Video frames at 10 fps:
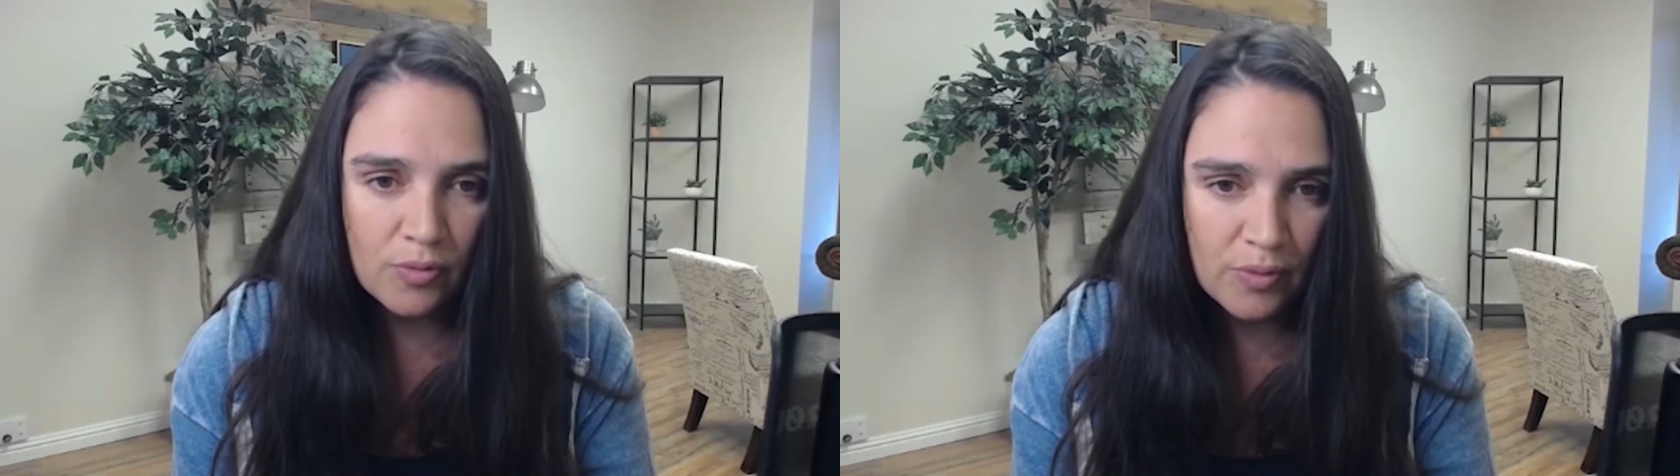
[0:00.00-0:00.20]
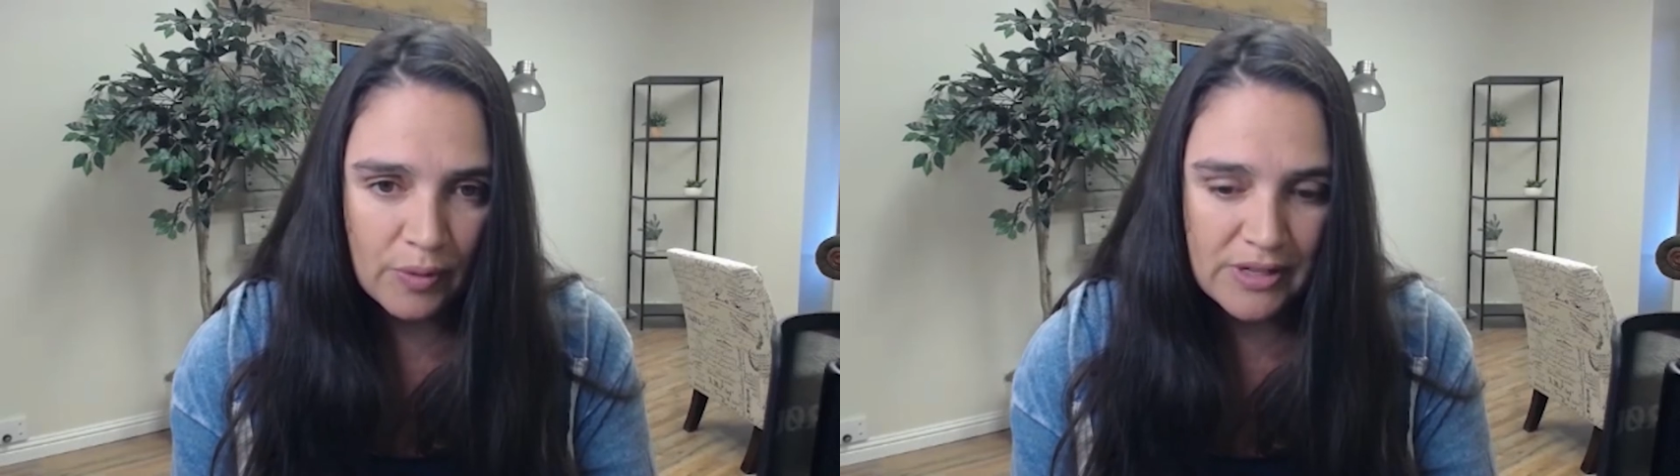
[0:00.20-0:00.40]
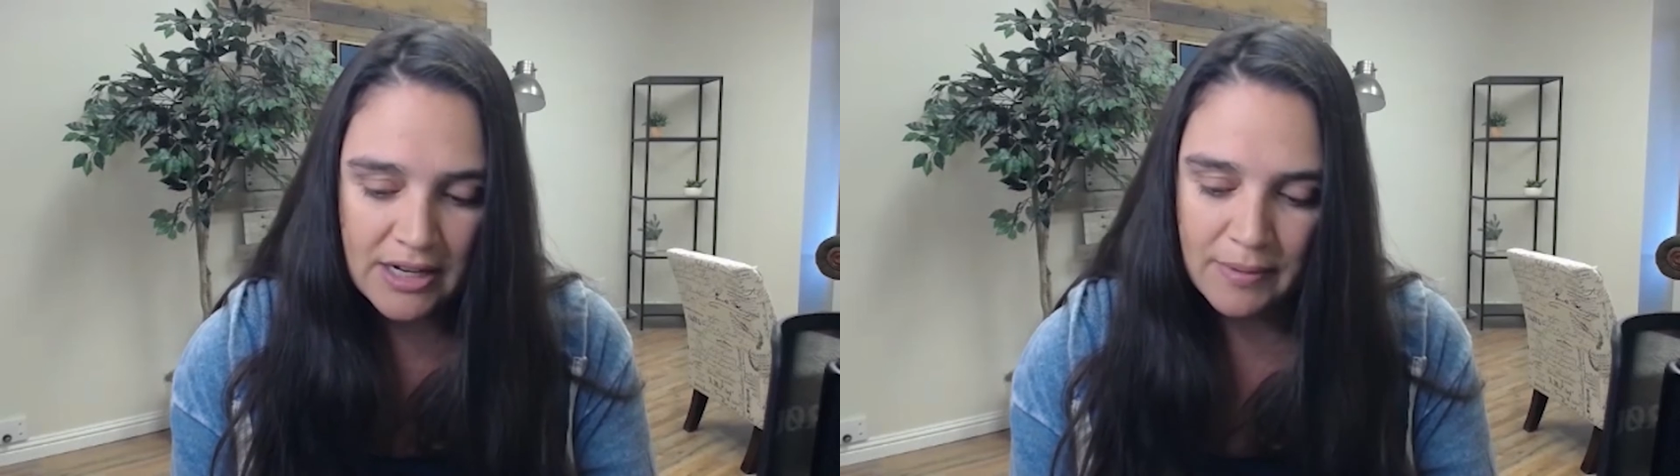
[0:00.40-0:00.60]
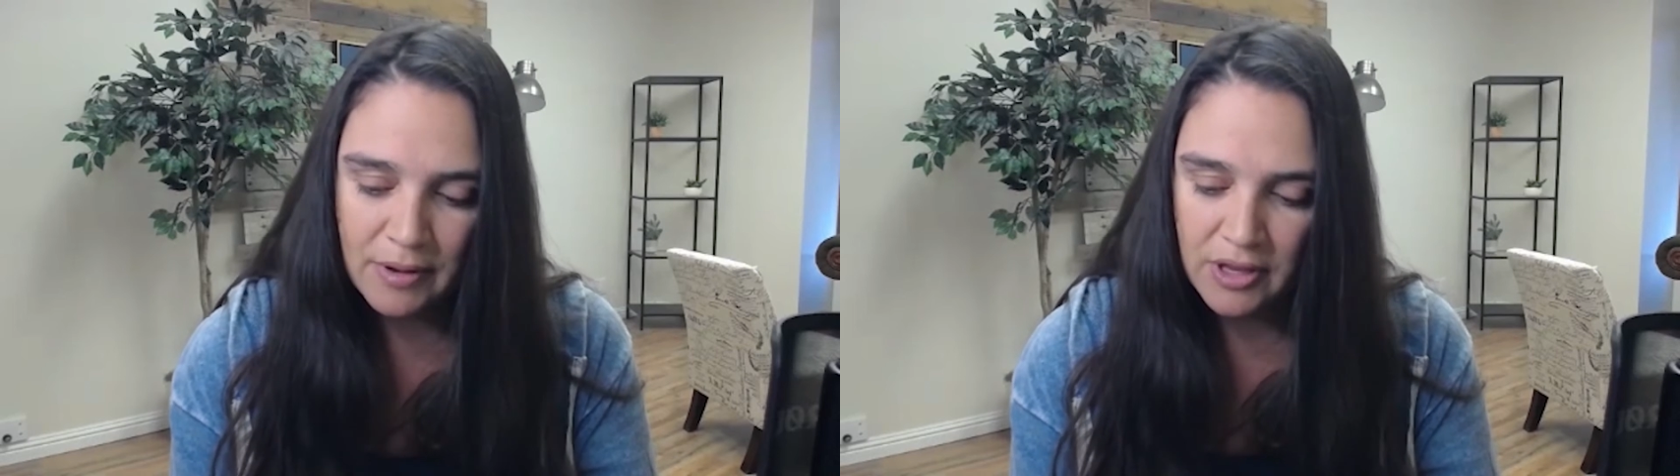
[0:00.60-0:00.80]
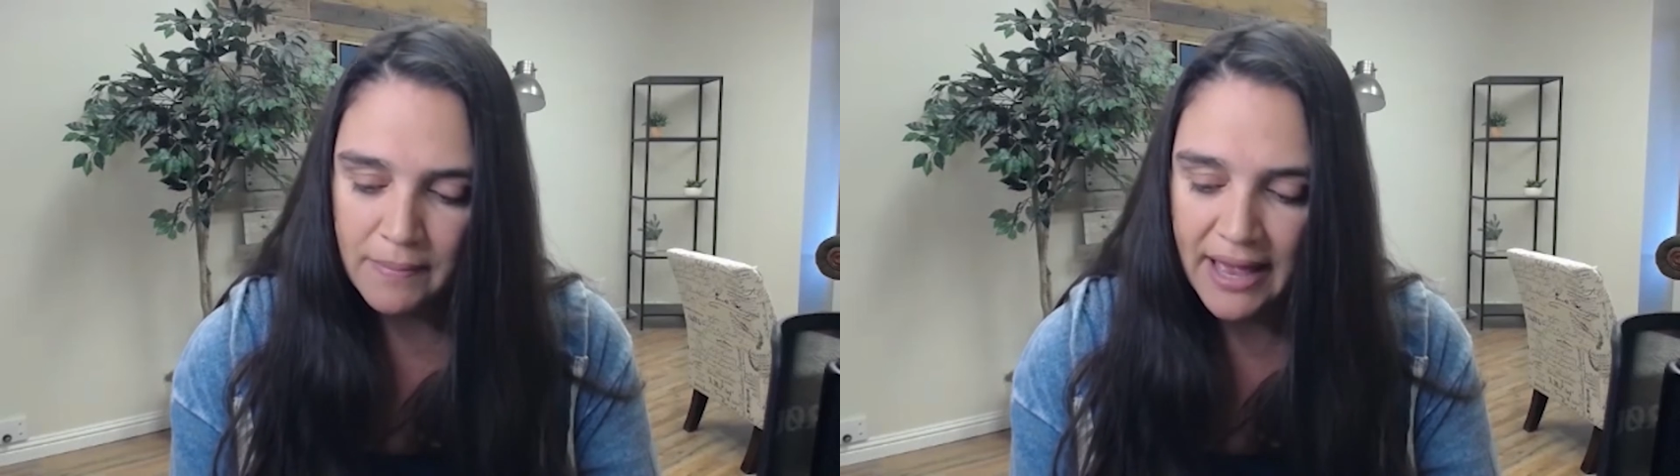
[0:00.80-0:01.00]
what we talked
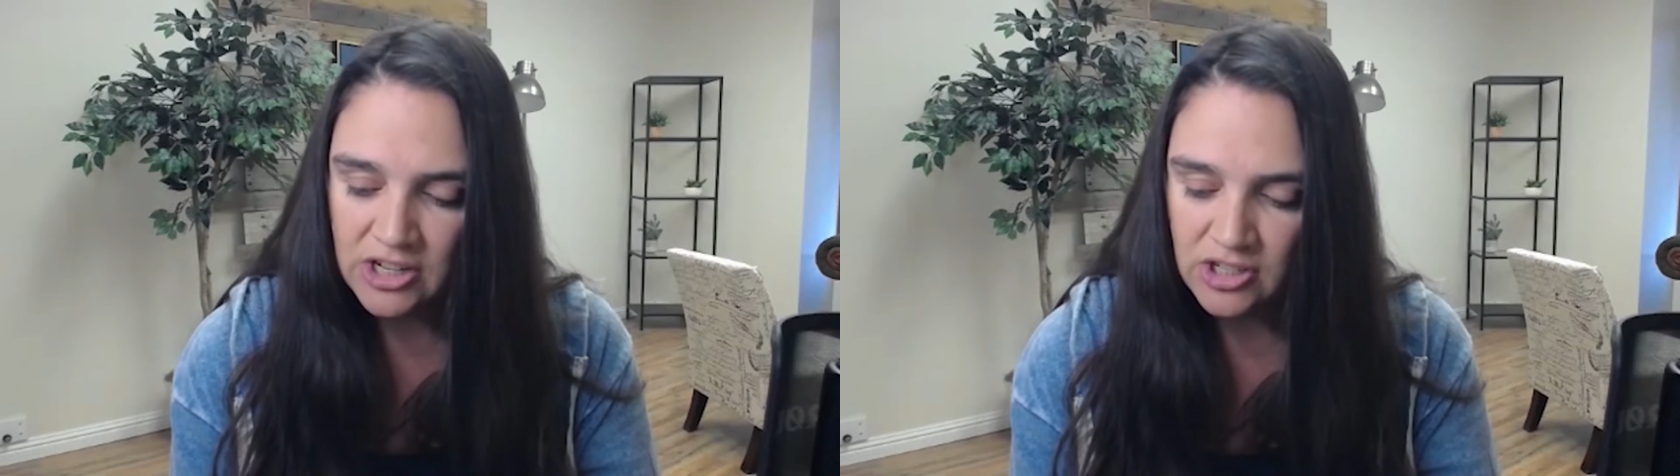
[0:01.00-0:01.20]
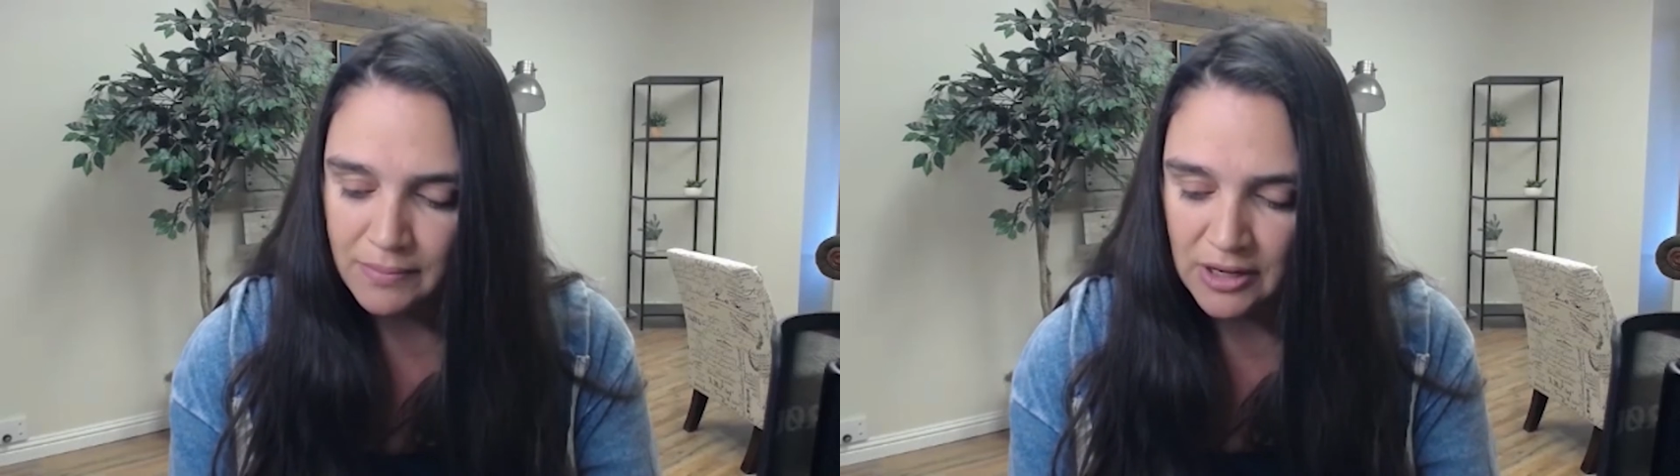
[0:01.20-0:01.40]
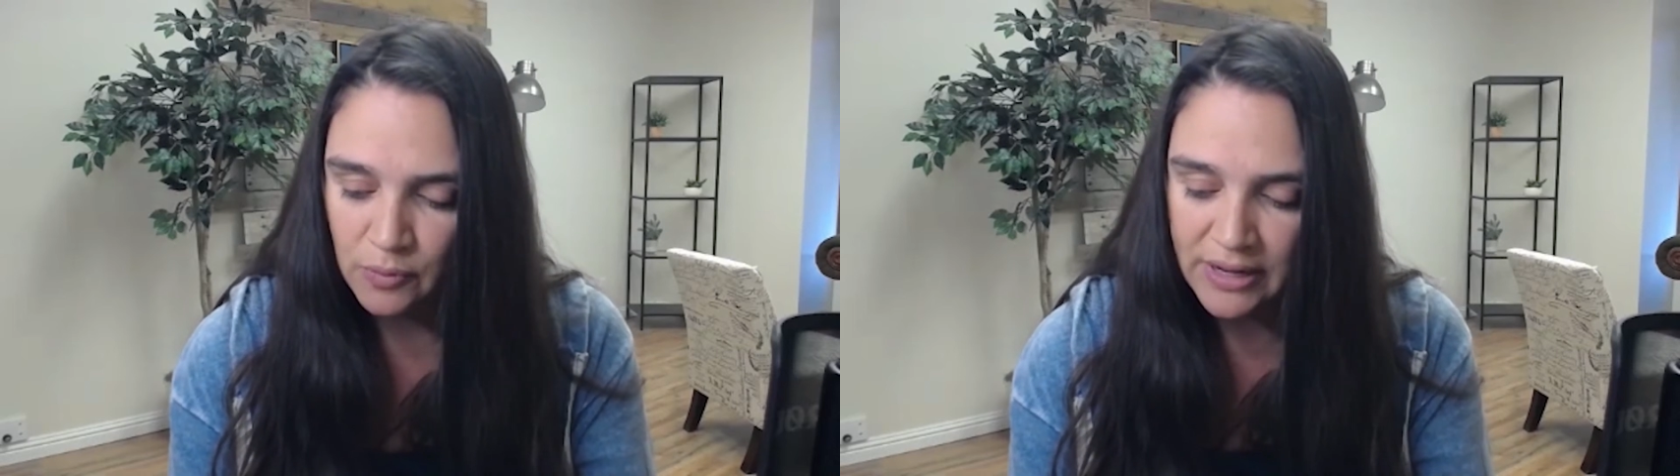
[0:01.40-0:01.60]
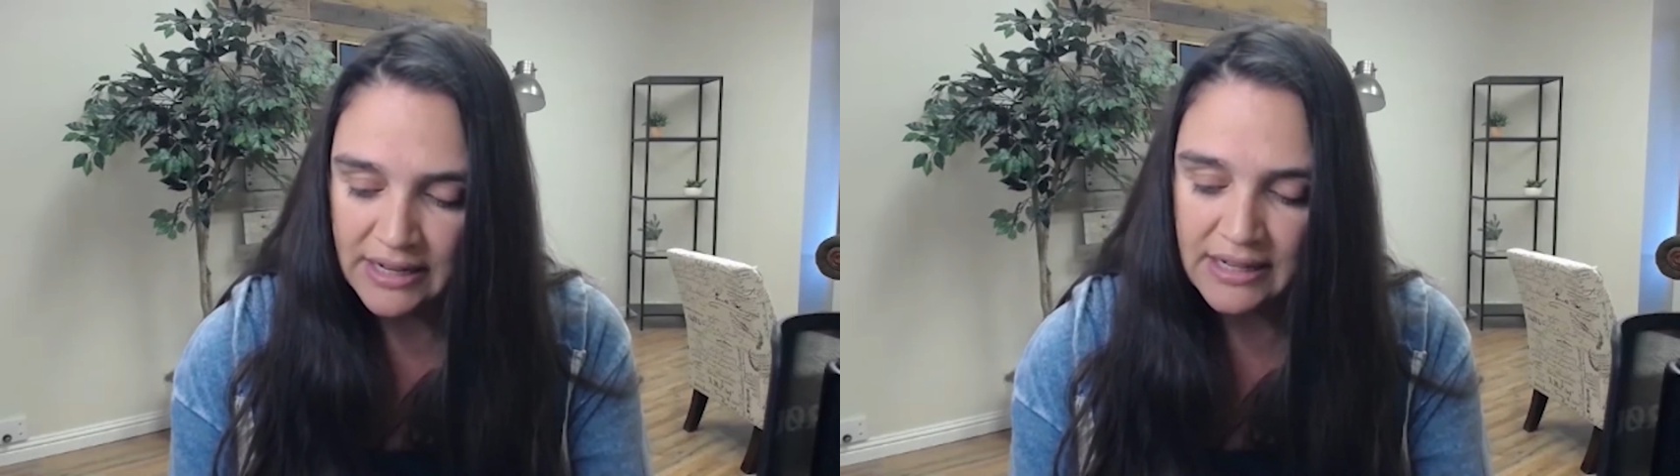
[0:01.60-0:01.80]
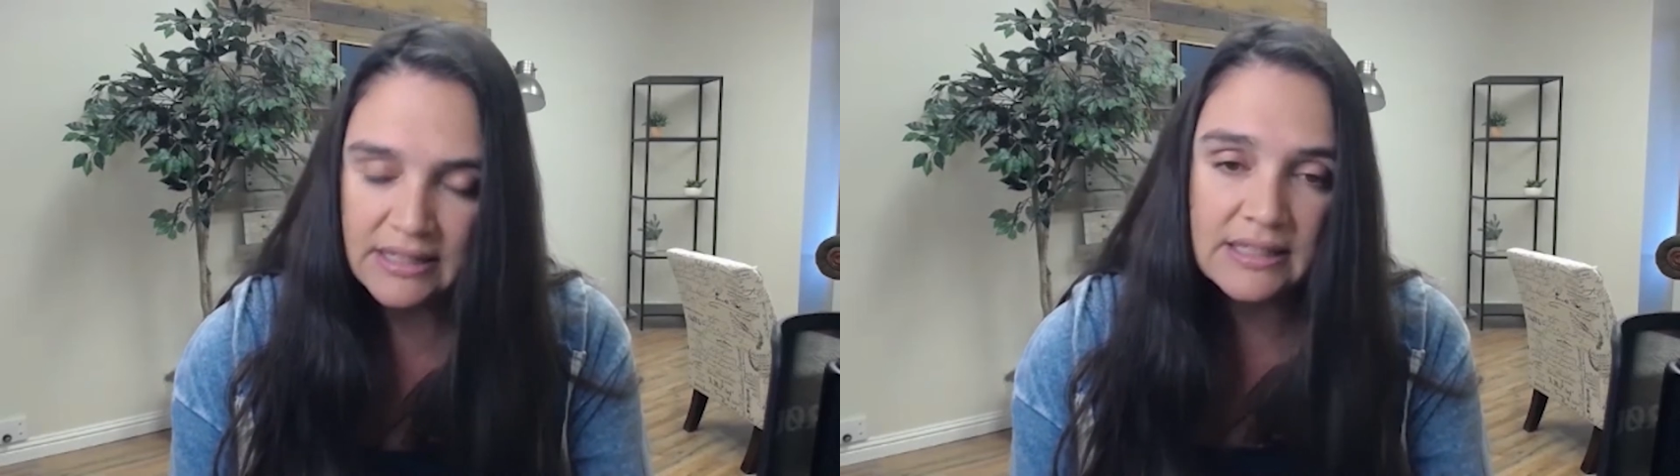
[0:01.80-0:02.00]
about, compassion being
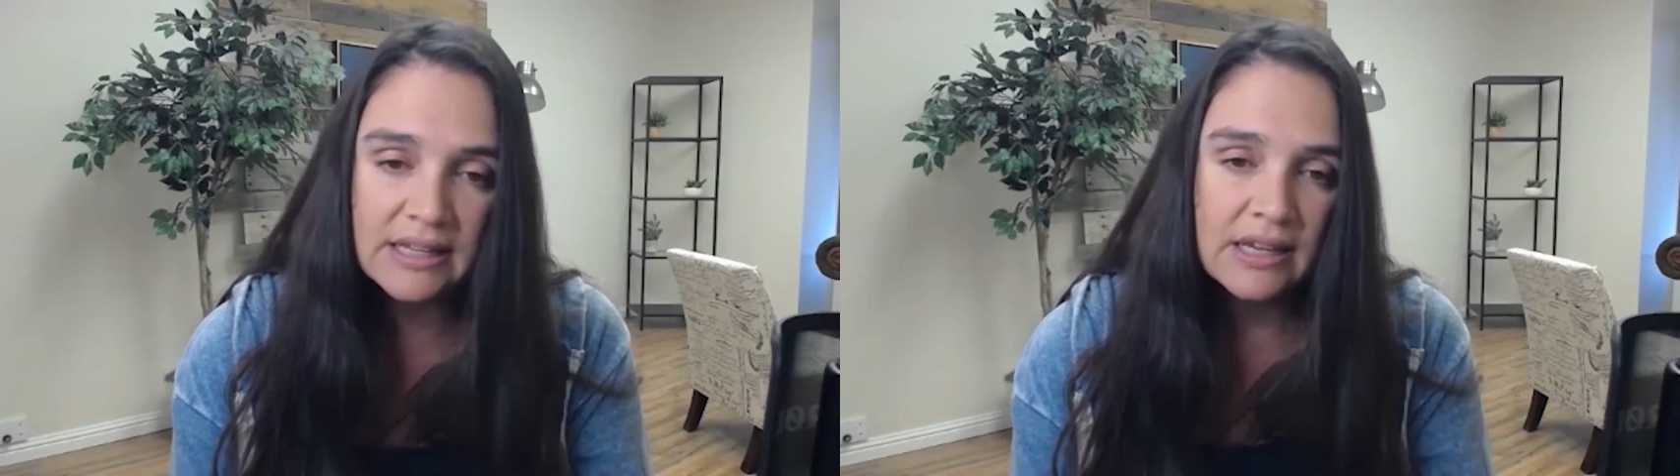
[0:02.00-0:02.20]
weakness.